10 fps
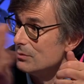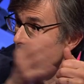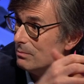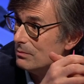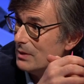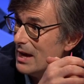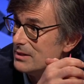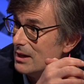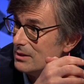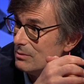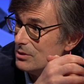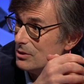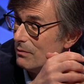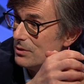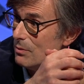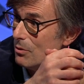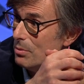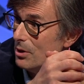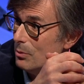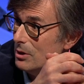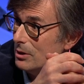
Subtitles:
are in Essex, which is obviously the wrong part of the world.